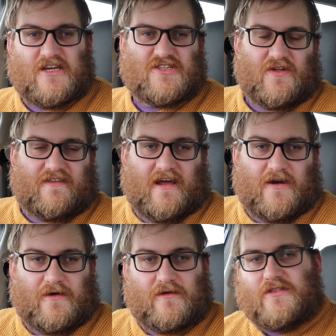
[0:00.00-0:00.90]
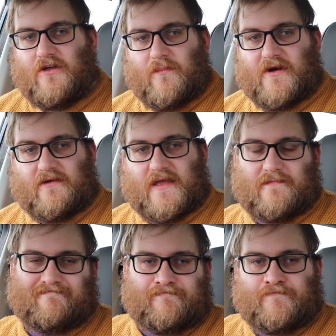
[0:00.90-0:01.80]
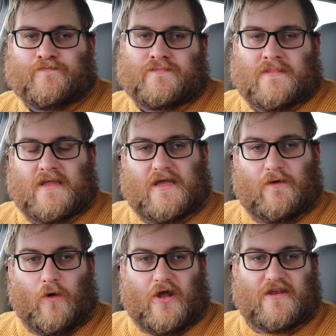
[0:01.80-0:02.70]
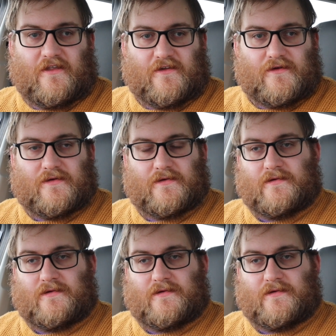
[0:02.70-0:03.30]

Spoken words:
It's not terrible, not brilliant. What can you do?